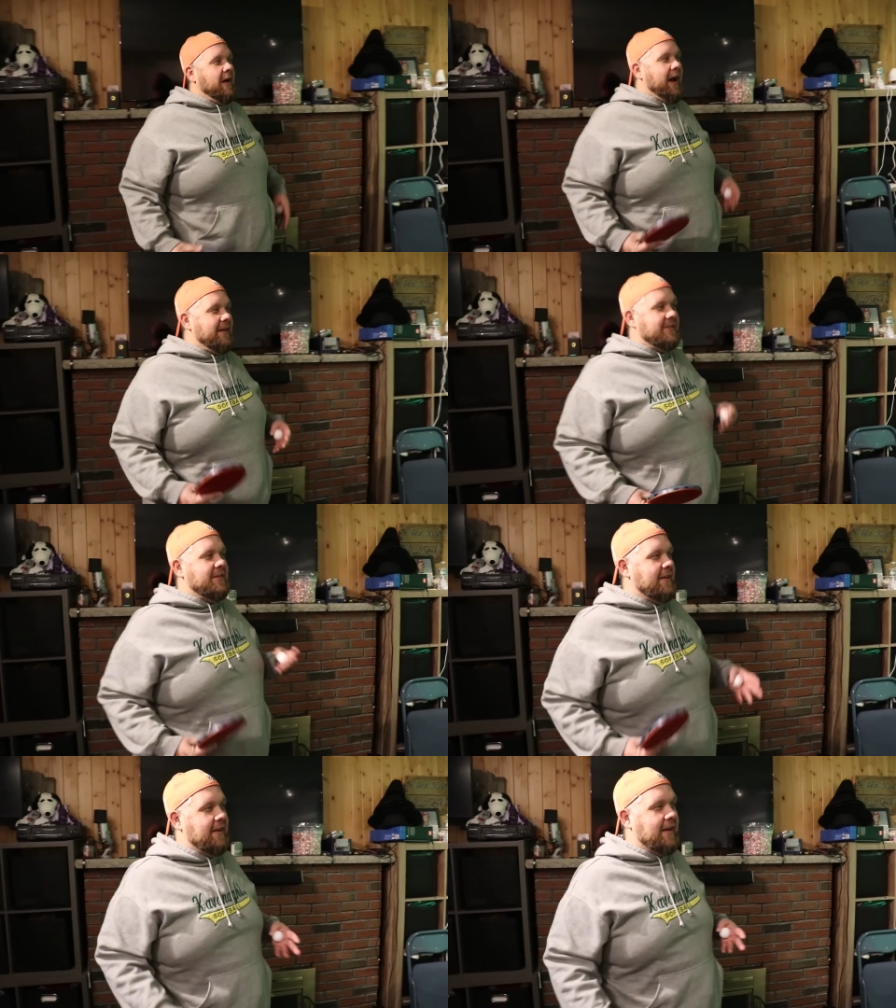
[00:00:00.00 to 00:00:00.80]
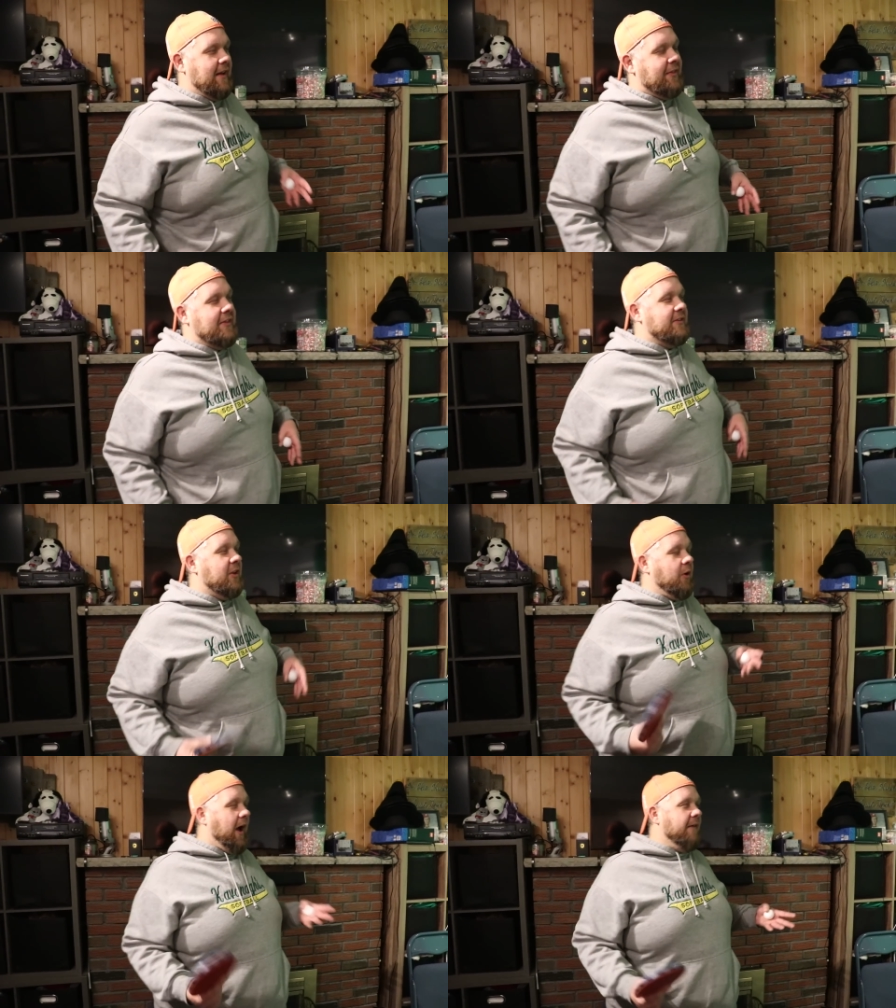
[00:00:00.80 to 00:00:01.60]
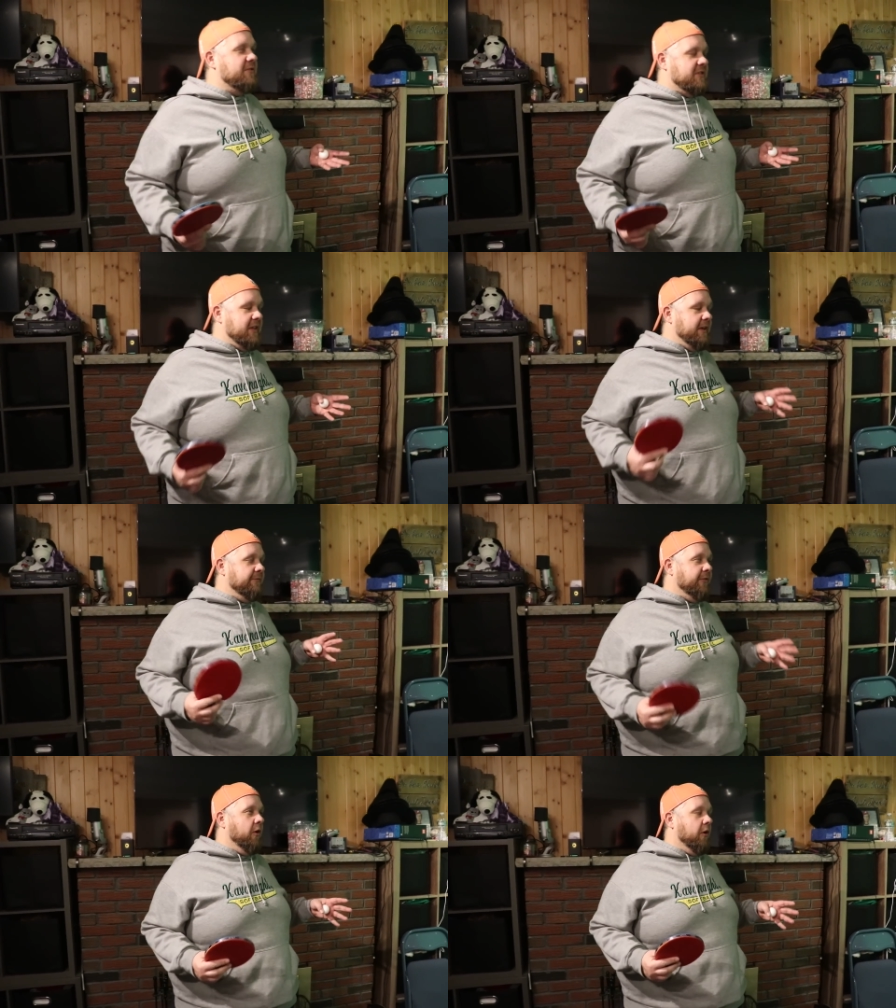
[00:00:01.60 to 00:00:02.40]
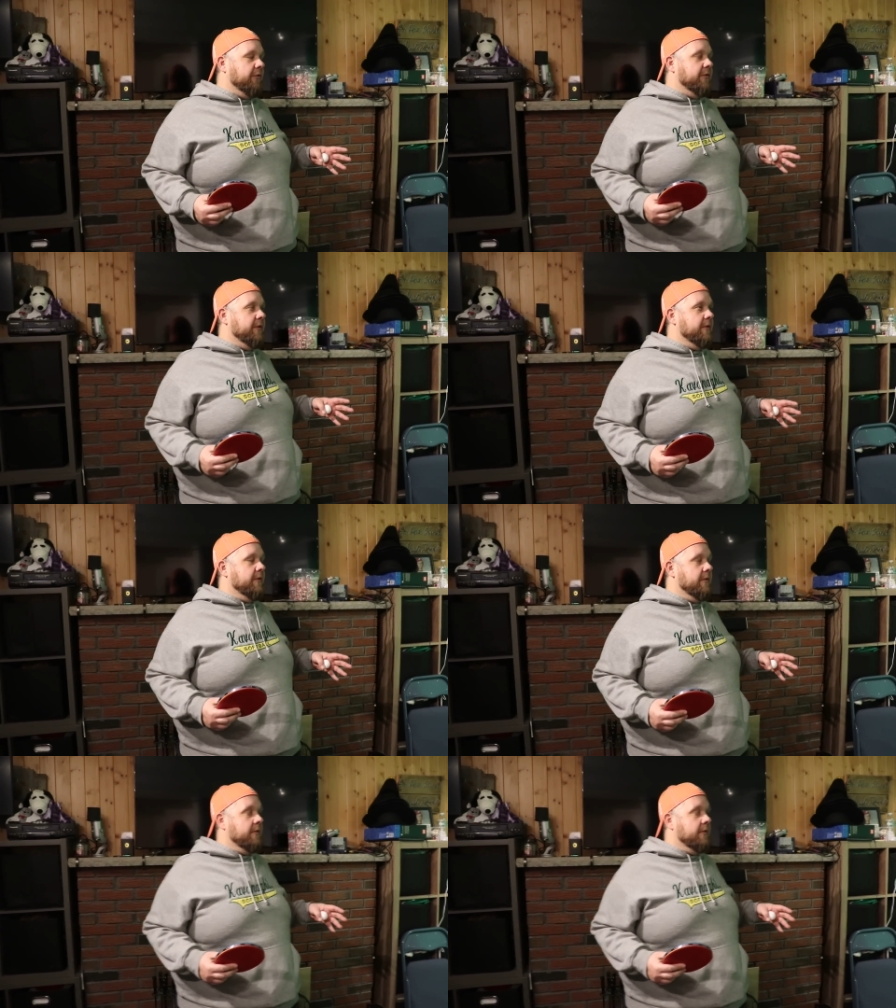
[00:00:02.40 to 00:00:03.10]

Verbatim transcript: No, I, just I, think, I, I, I think they're obviously involved. I